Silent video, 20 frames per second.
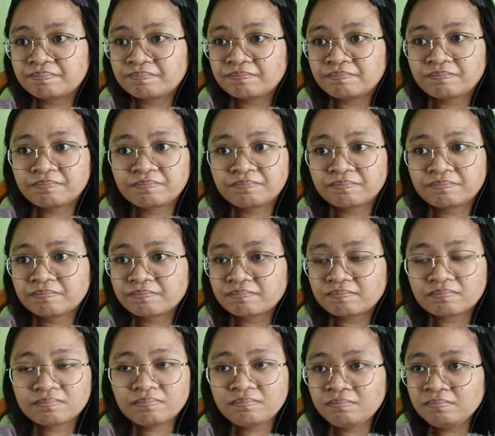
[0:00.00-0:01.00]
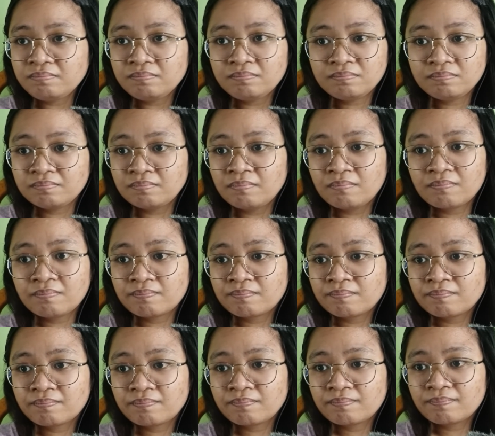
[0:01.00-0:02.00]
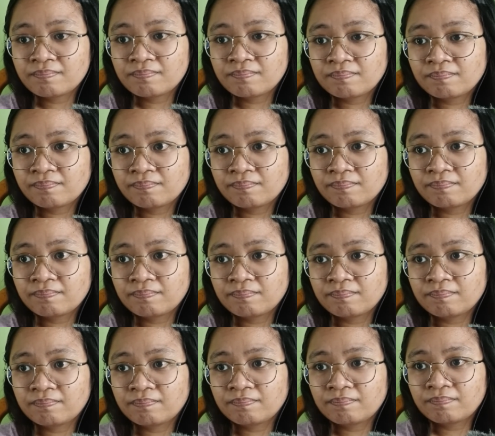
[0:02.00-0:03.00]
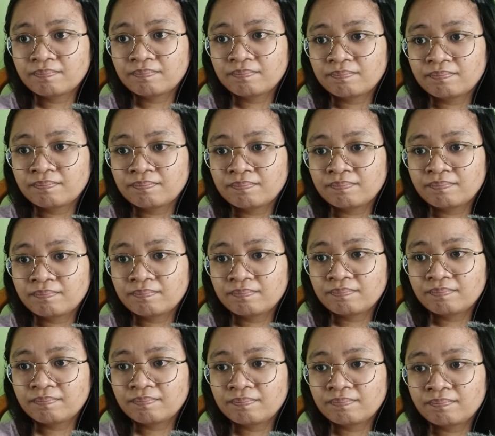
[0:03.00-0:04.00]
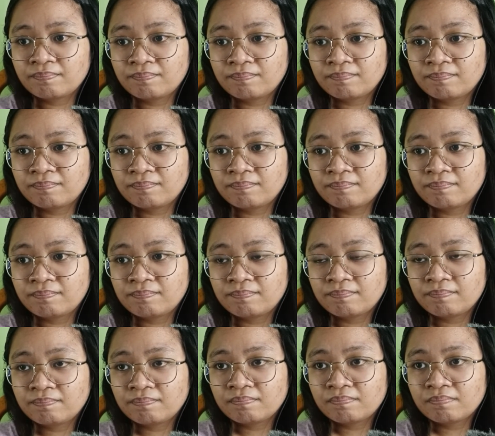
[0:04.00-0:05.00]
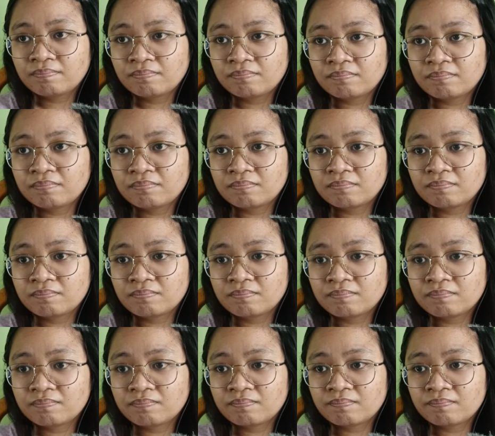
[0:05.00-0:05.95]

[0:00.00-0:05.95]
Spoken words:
(silence)